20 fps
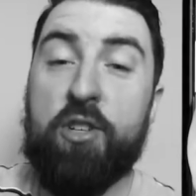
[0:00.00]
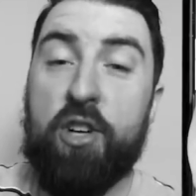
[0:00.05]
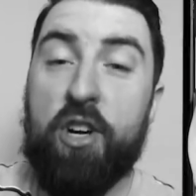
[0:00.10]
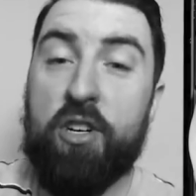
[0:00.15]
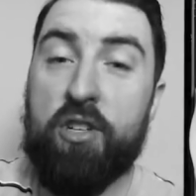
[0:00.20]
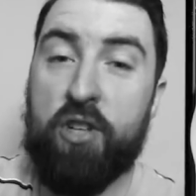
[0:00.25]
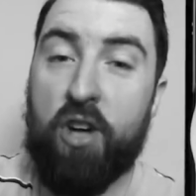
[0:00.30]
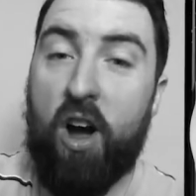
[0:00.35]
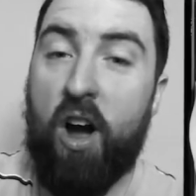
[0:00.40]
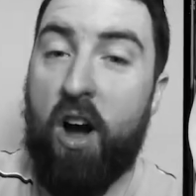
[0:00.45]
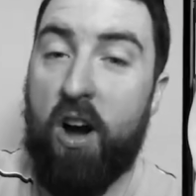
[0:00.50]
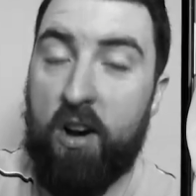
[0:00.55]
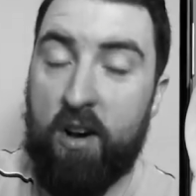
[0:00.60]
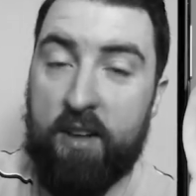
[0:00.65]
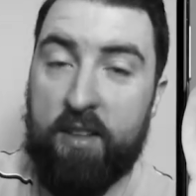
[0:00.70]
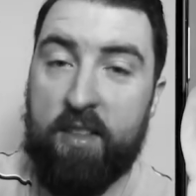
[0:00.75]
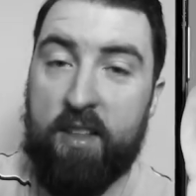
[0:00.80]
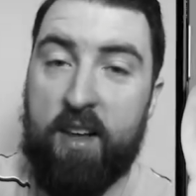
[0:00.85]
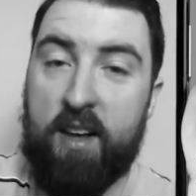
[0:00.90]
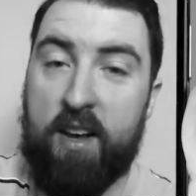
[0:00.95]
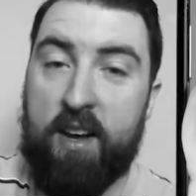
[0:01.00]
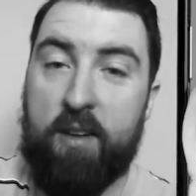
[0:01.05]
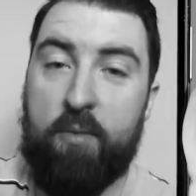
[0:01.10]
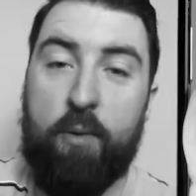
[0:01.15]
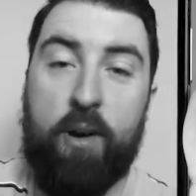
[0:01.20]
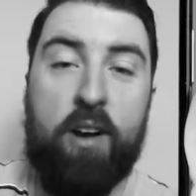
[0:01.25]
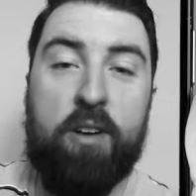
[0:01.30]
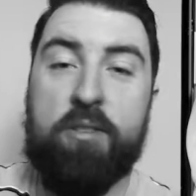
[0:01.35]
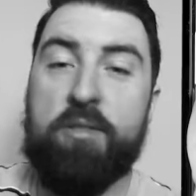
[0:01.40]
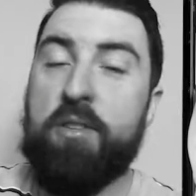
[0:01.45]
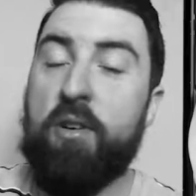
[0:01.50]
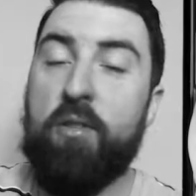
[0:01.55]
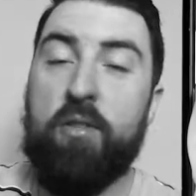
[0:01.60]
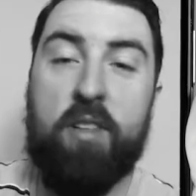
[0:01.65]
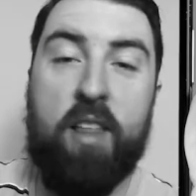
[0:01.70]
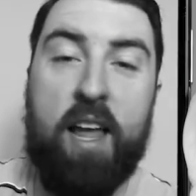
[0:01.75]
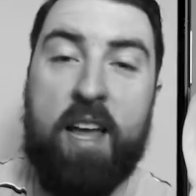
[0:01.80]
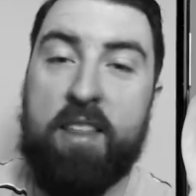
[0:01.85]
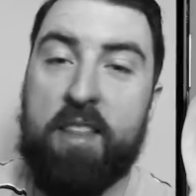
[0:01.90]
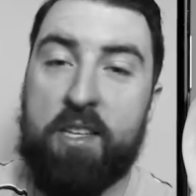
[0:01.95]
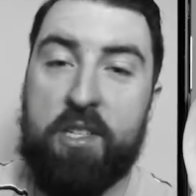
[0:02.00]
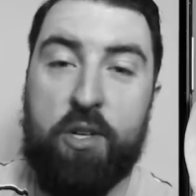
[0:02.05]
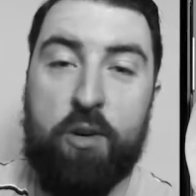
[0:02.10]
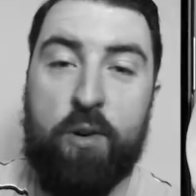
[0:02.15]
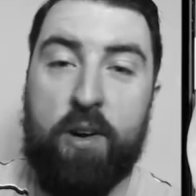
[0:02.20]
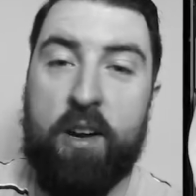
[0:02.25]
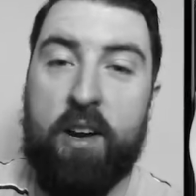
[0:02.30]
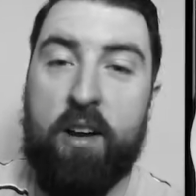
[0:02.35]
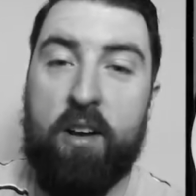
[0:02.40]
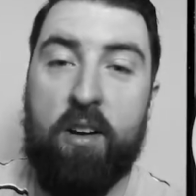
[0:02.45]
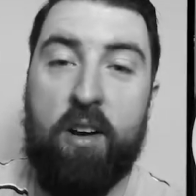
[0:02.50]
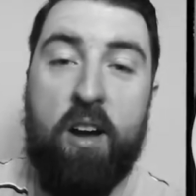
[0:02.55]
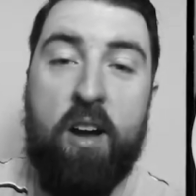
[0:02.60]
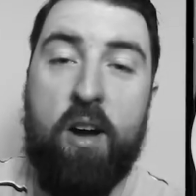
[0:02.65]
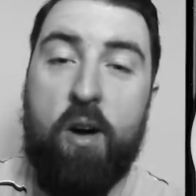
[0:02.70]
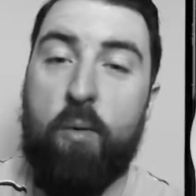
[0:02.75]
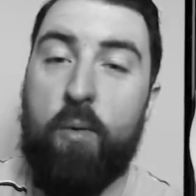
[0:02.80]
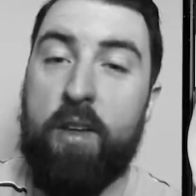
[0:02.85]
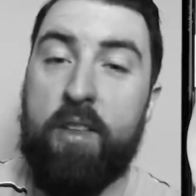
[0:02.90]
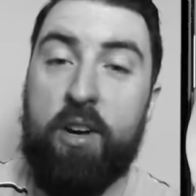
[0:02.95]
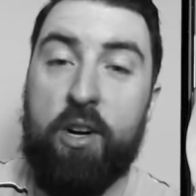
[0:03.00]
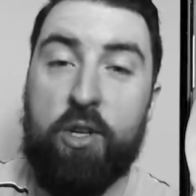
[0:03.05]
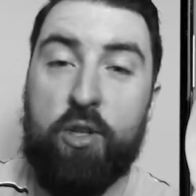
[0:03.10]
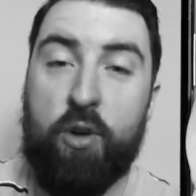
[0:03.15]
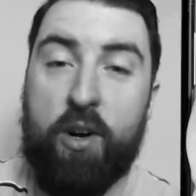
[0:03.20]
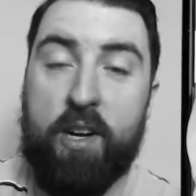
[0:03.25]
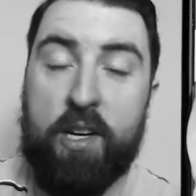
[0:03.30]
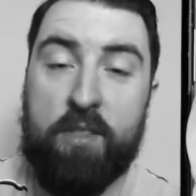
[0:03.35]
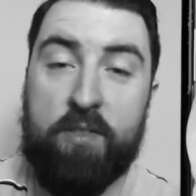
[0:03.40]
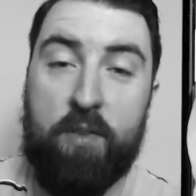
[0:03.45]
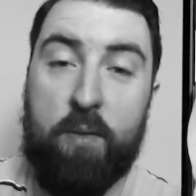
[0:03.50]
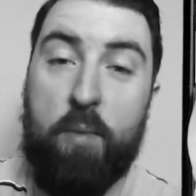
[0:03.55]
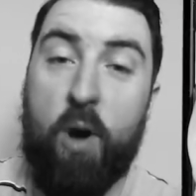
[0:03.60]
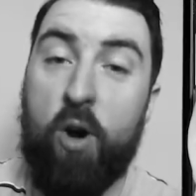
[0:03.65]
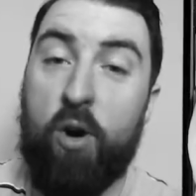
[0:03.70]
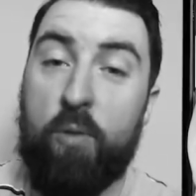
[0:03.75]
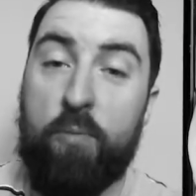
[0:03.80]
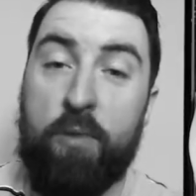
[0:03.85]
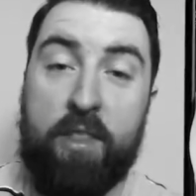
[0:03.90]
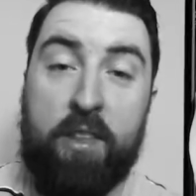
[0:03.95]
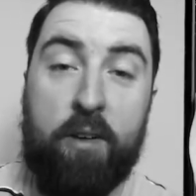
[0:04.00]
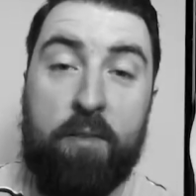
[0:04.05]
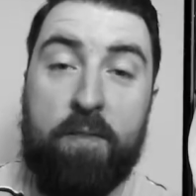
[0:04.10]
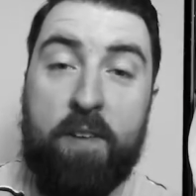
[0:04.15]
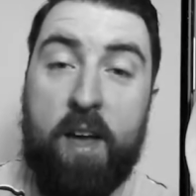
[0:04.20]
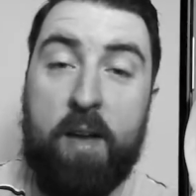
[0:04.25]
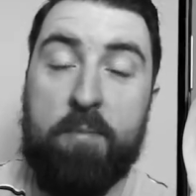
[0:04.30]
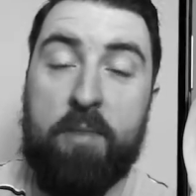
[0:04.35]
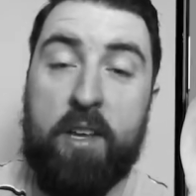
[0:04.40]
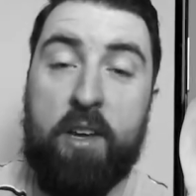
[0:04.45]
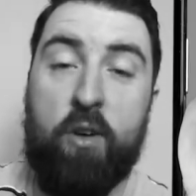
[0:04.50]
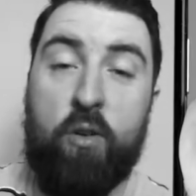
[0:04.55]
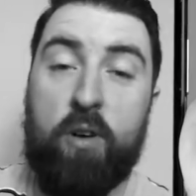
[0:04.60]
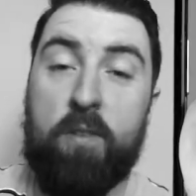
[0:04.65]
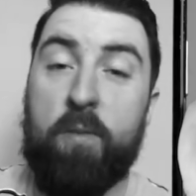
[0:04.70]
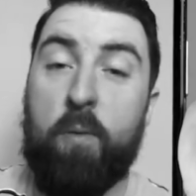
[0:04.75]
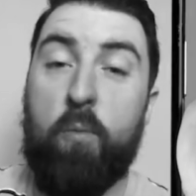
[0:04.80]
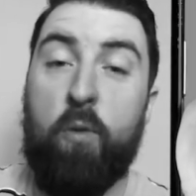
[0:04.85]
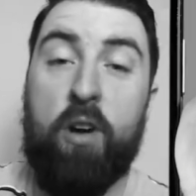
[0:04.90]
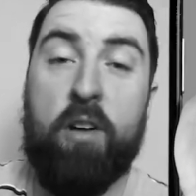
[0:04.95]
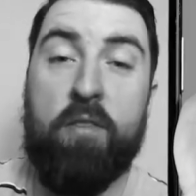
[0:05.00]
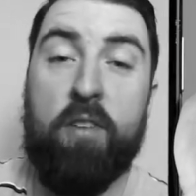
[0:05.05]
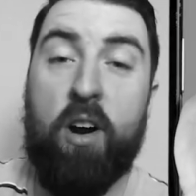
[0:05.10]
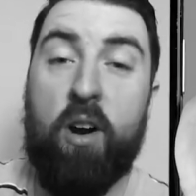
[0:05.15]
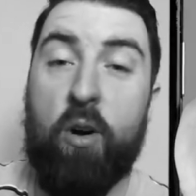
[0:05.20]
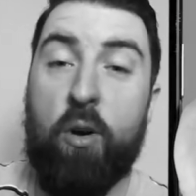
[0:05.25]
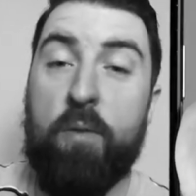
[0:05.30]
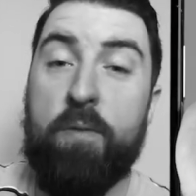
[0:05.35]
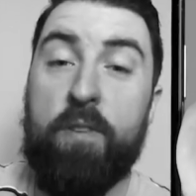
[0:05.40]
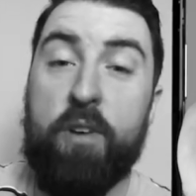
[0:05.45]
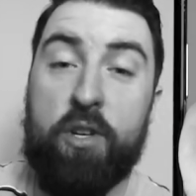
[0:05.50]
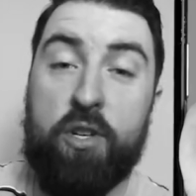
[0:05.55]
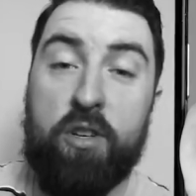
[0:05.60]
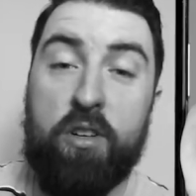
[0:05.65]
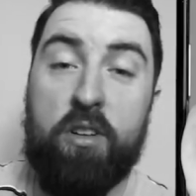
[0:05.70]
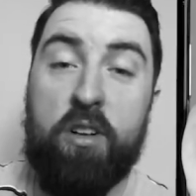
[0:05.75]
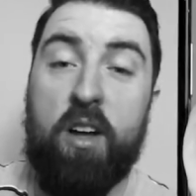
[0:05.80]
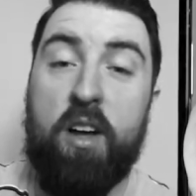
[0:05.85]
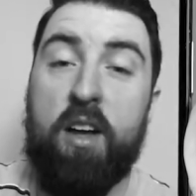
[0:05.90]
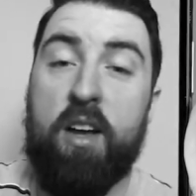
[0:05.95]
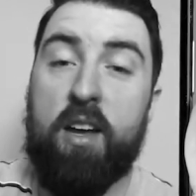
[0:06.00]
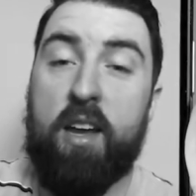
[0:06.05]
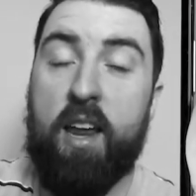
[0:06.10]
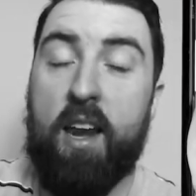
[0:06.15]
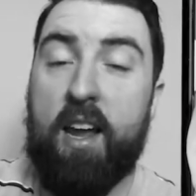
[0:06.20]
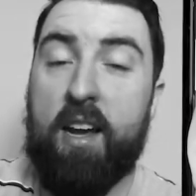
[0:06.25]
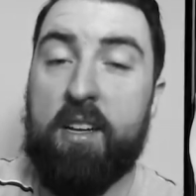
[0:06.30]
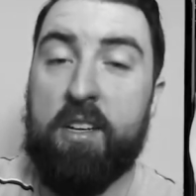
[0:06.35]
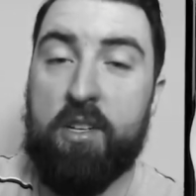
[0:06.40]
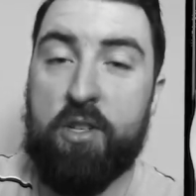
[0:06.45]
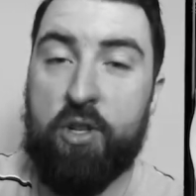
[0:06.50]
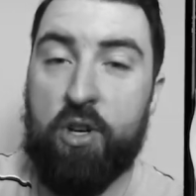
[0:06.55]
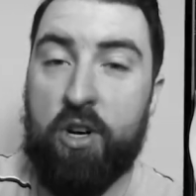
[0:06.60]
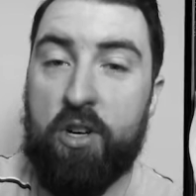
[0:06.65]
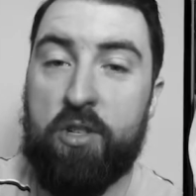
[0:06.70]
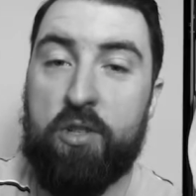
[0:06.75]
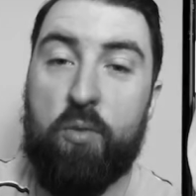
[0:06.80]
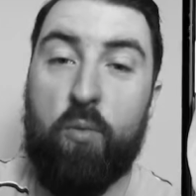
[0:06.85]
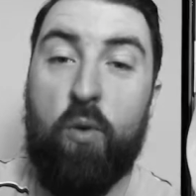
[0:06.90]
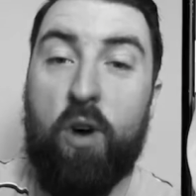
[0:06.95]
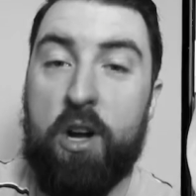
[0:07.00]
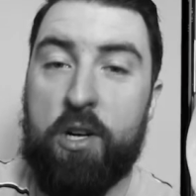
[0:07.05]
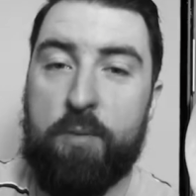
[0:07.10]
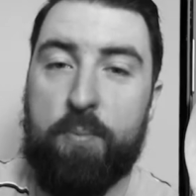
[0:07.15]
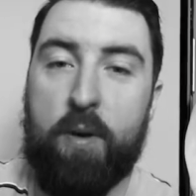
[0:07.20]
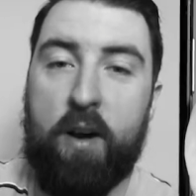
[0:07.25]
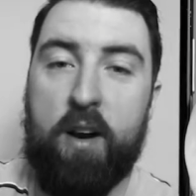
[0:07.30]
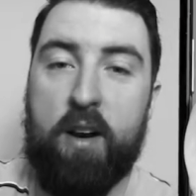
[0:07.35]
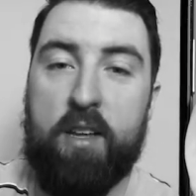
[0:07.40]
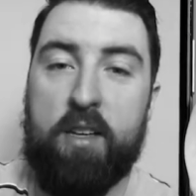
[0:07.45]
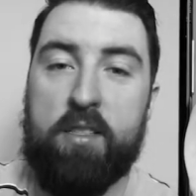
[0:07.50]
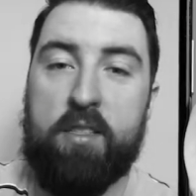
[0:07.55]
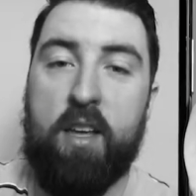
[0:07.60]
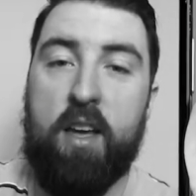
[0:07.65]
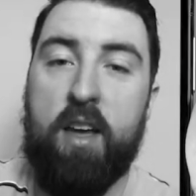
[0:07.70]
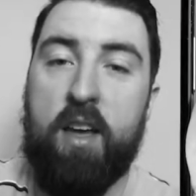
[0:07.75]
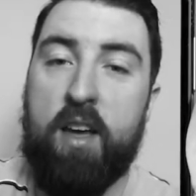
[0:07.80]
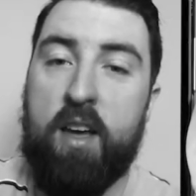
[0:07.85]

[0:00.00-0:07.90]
Church Online. We are so glad that you are here, whether you're joining us from home with your family or from one of our official Connect Church watch parties.